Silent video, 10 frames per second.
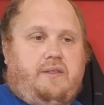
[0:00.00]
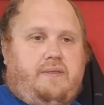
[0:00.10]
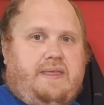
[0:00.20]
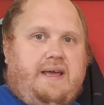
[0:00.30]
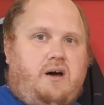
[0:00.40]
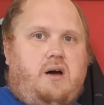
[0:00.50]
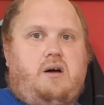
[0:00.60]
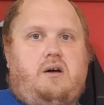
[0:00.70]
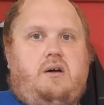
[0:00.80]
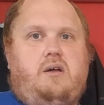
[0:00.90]
There
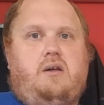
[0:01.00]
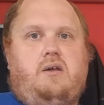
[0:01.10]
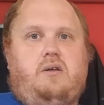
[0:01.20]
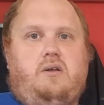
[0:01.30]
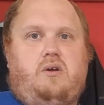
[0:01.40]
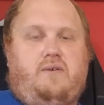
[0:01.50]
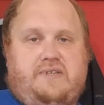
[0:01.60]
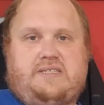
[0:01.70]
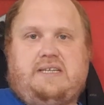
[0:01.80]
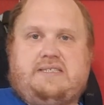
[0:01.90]
are
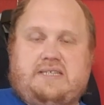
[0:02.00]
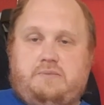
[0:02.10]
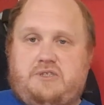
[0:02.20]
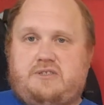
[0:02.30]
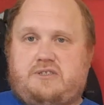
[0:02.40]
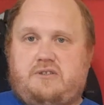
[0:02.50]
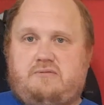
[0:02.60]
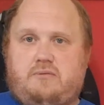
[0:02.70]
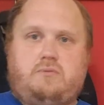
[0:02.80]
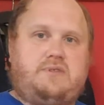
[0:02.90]
obviously exceptions to the
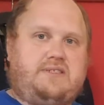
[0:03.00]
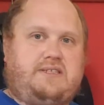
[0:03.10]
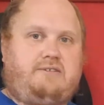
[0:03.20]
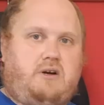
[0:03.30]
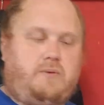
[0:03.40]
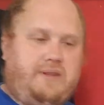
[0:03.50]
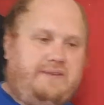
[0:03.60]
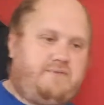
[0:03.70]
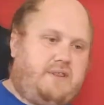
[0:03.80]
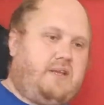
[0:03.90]
rules, as there are with
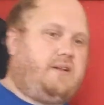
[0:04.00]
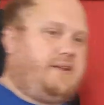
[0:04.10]
everything.